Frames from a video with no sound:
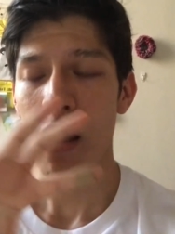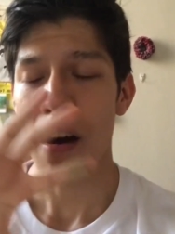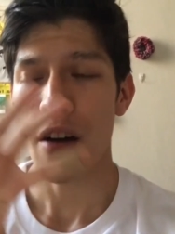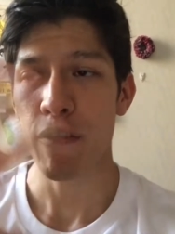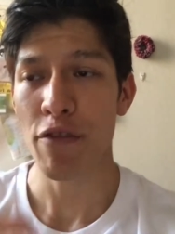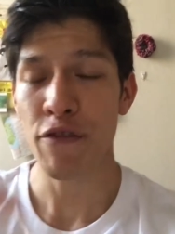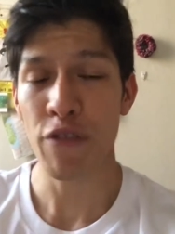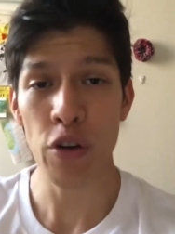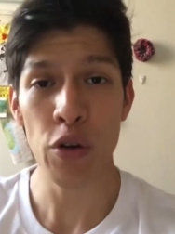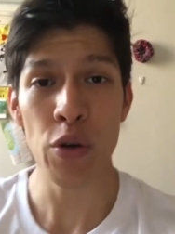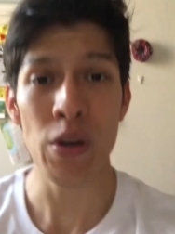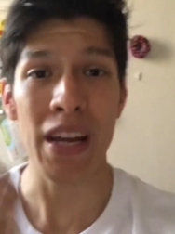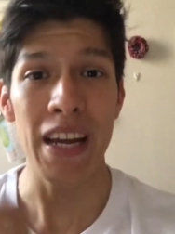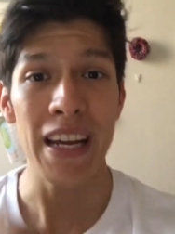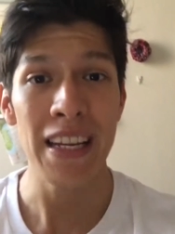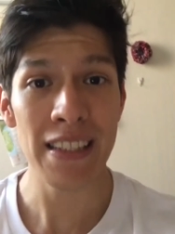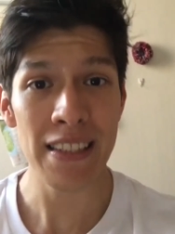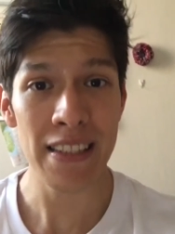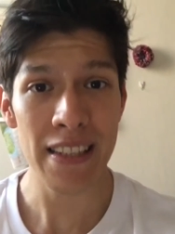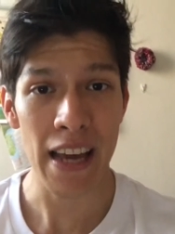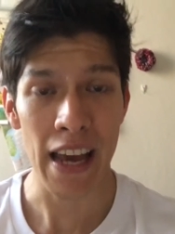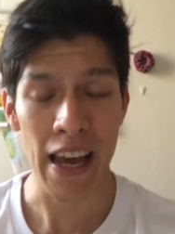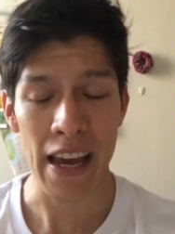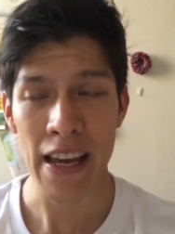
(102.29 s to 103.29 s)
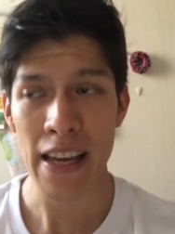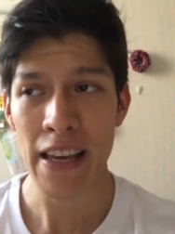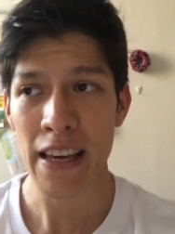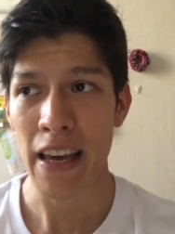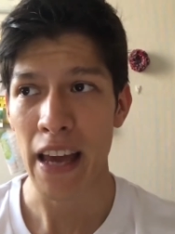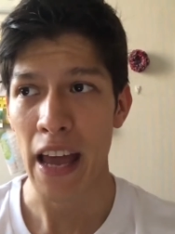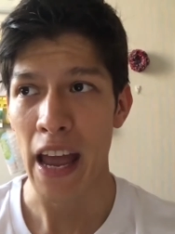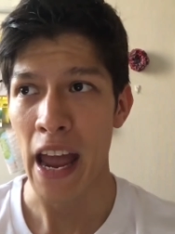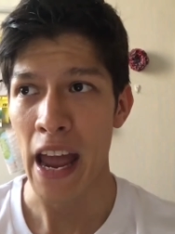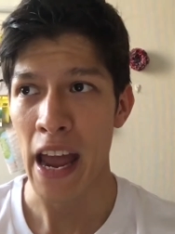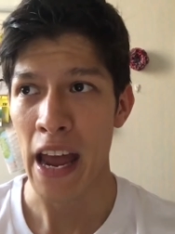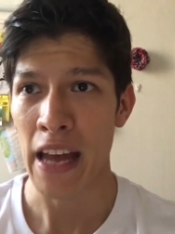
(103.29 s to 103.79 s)
food
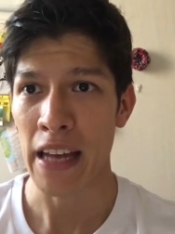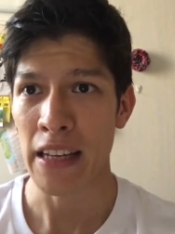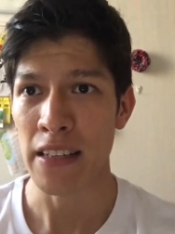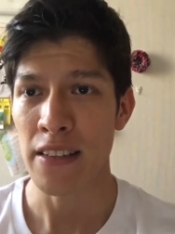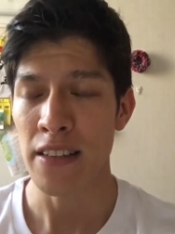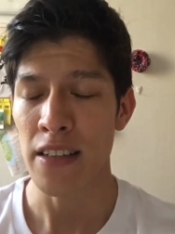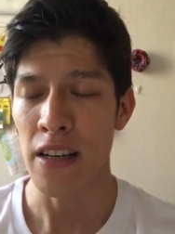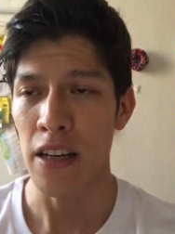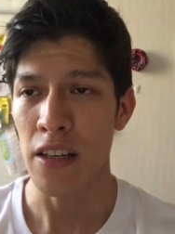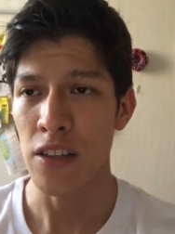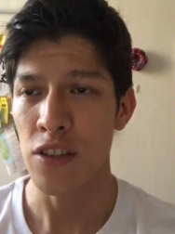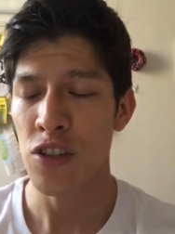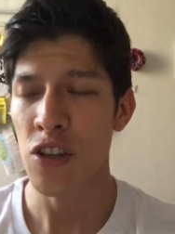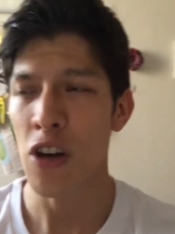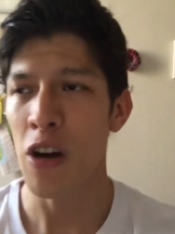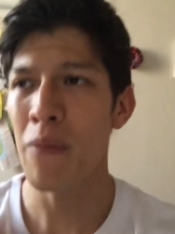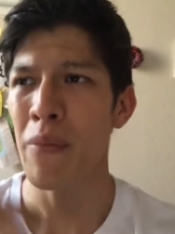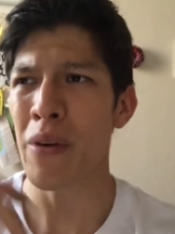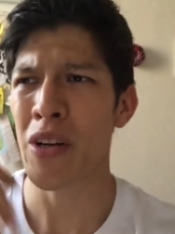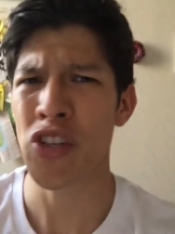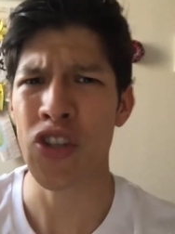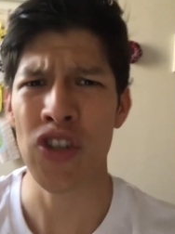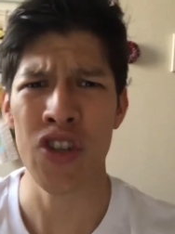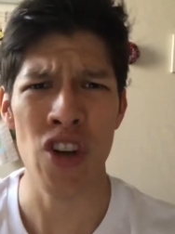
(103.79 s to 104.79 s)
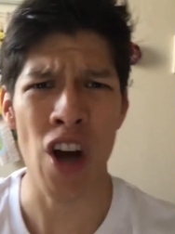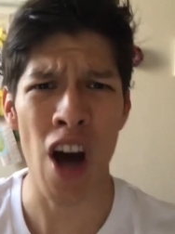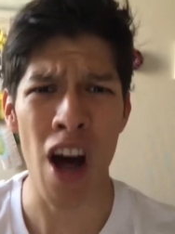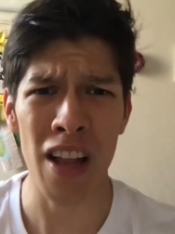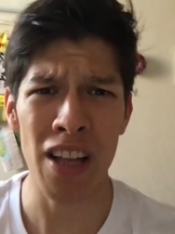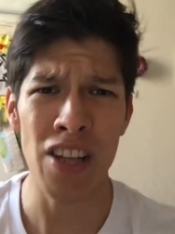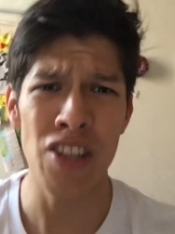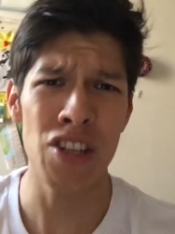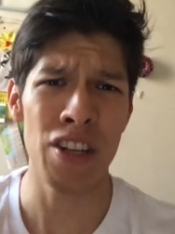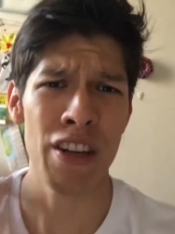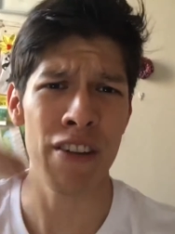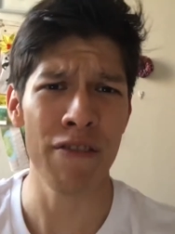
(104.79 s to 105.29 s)
intake and so much
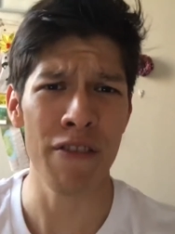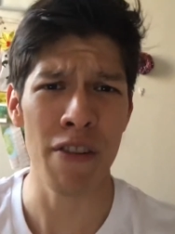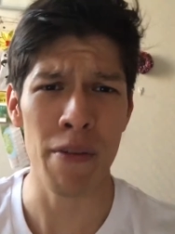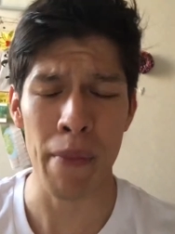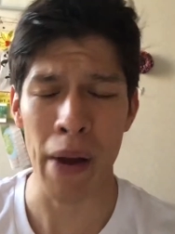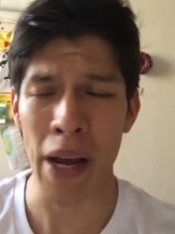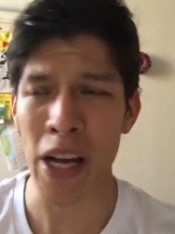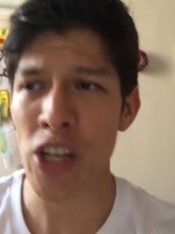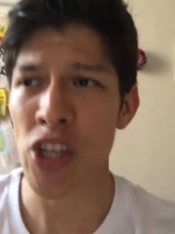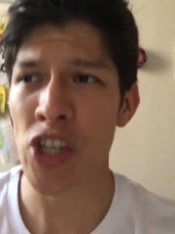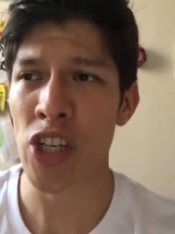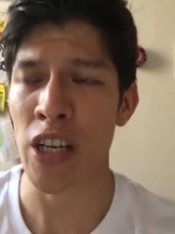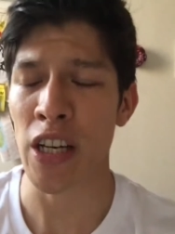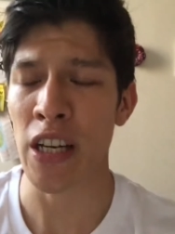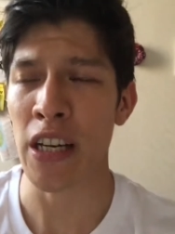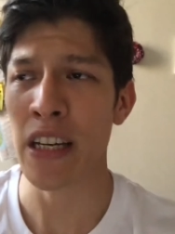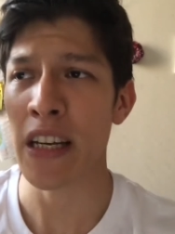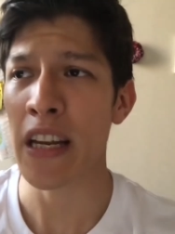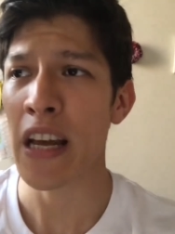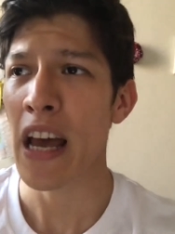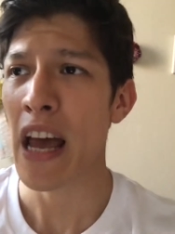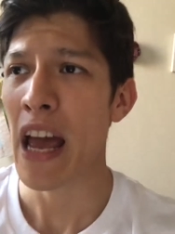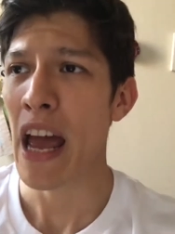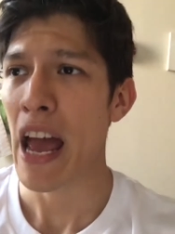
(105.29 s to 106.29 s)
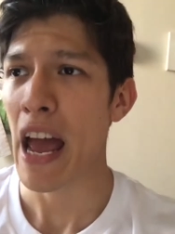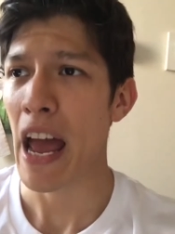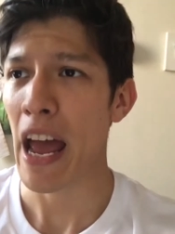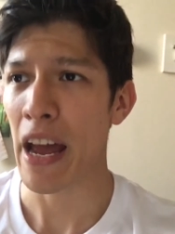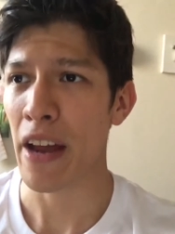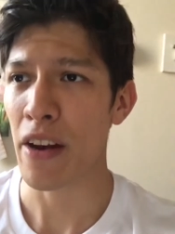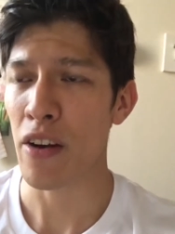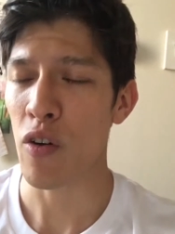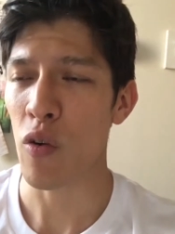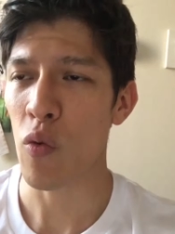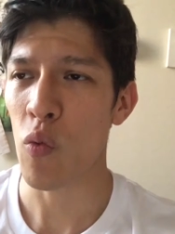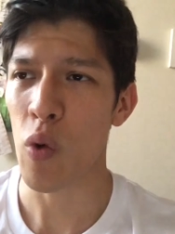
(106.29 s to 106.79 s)
knowledge and information
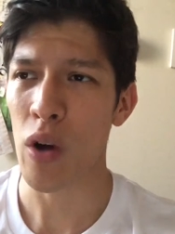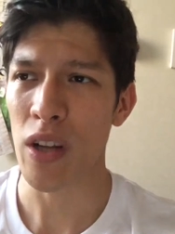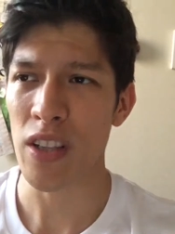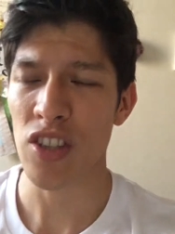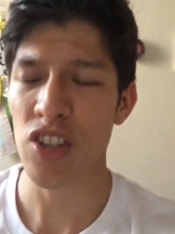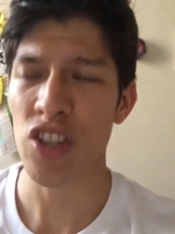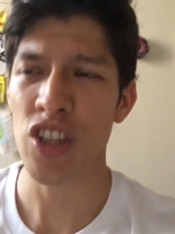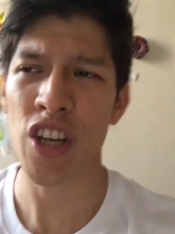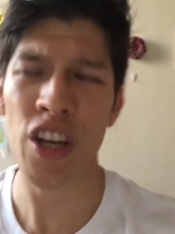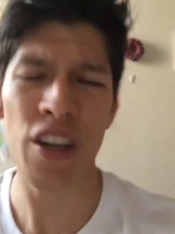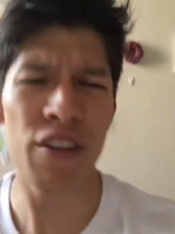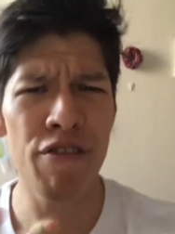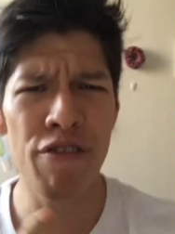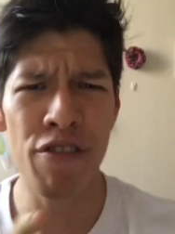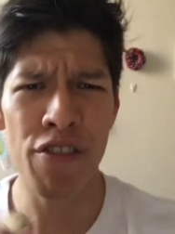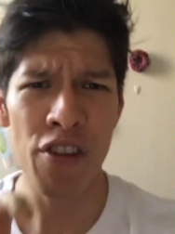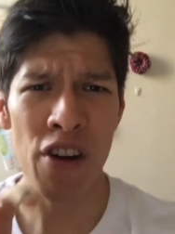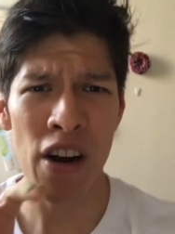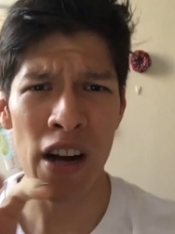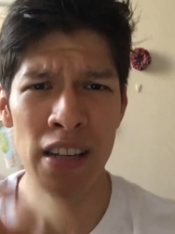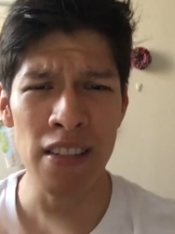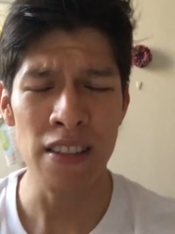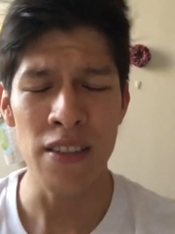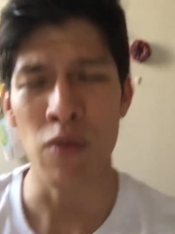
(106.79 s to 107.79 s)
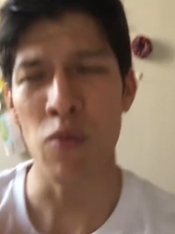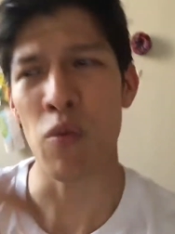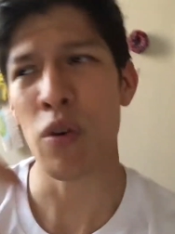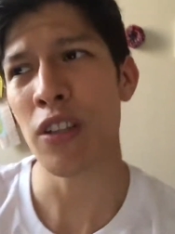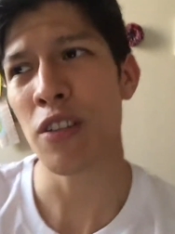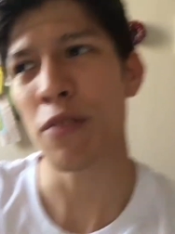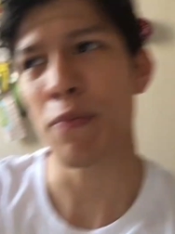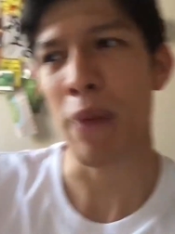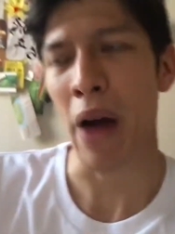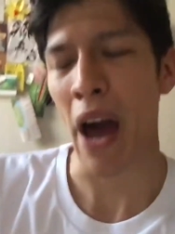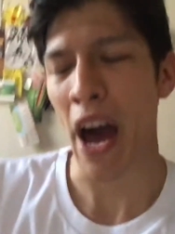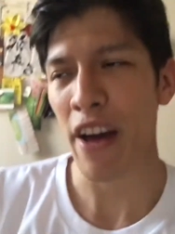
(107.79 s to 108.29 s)
and what's good for us and
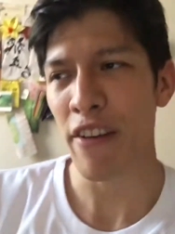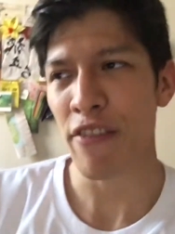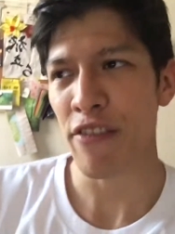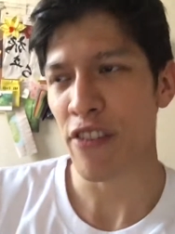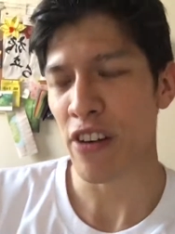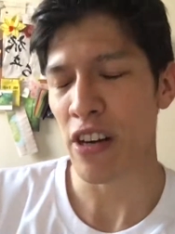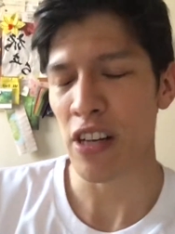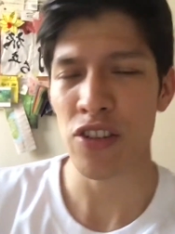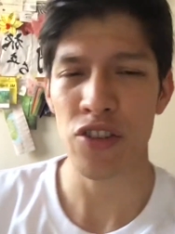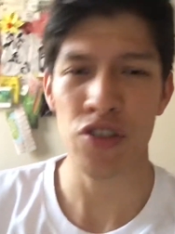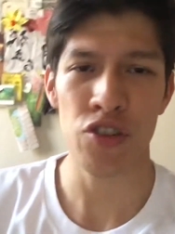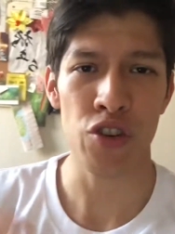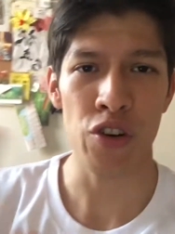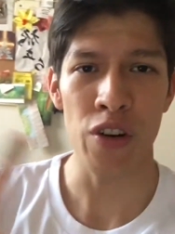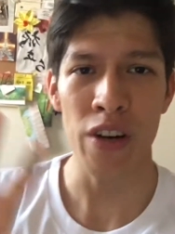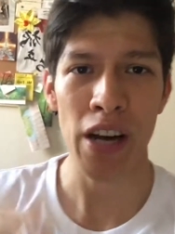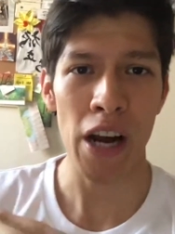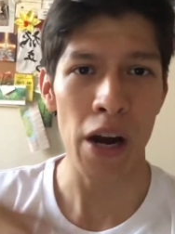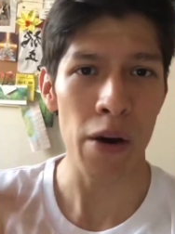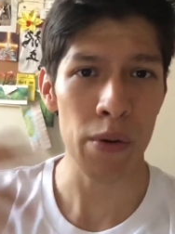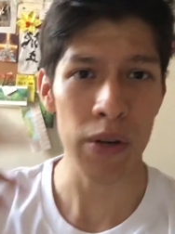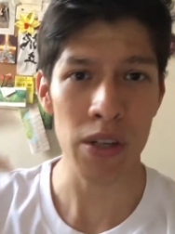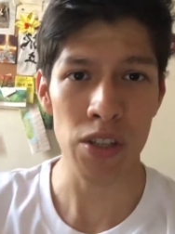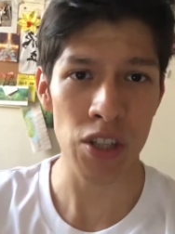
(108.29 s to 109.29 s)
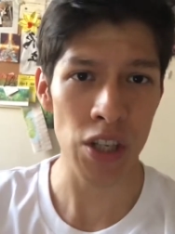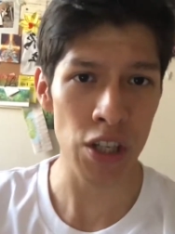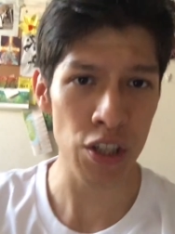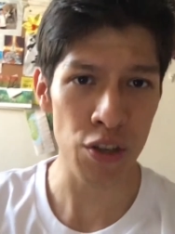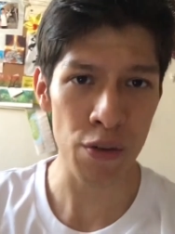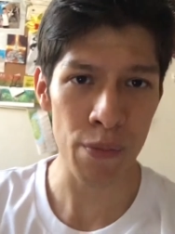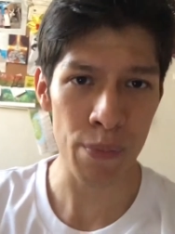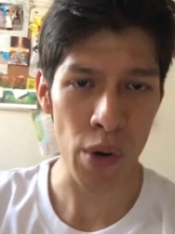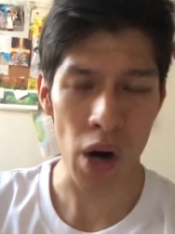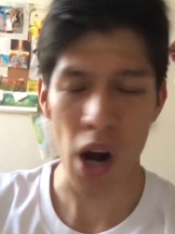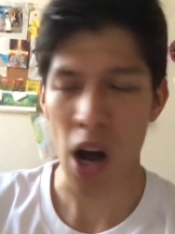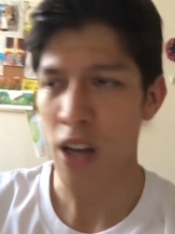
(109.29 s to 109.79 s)
what's bad for us during our
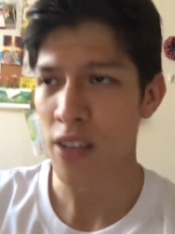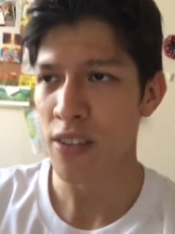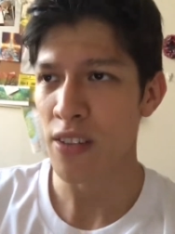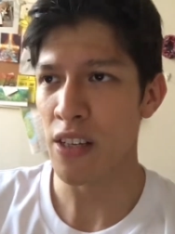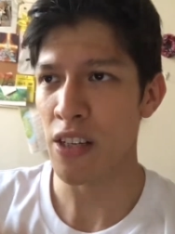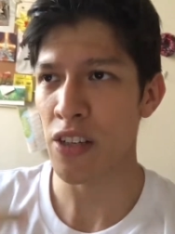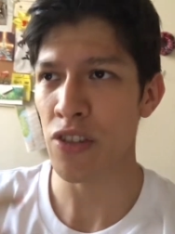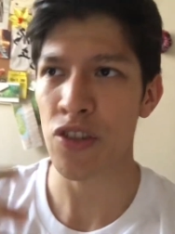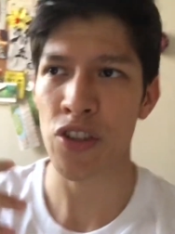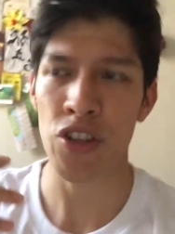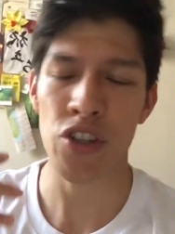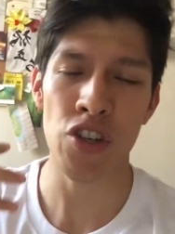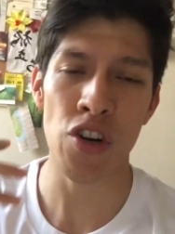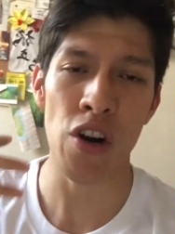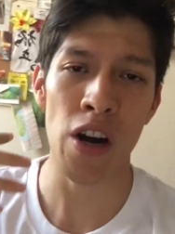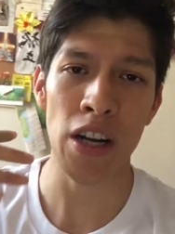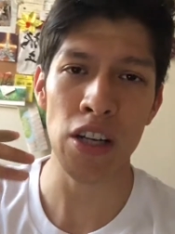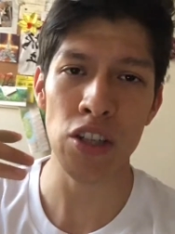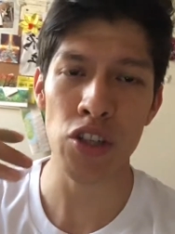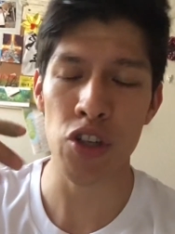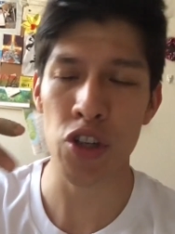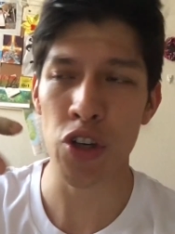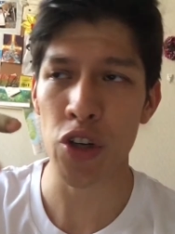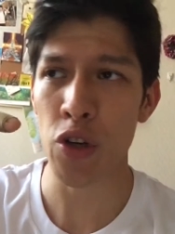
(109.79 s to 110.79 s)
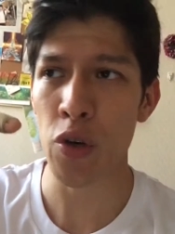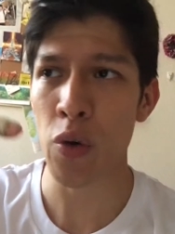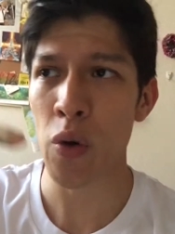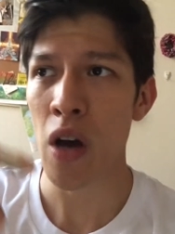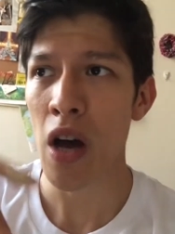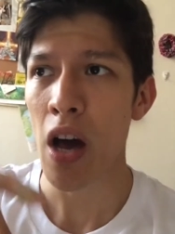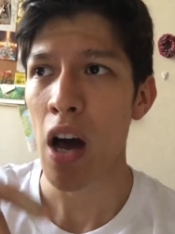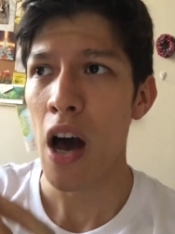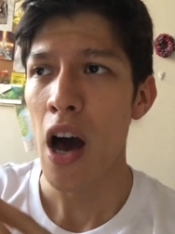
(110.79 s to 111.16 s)
ascension process or trying to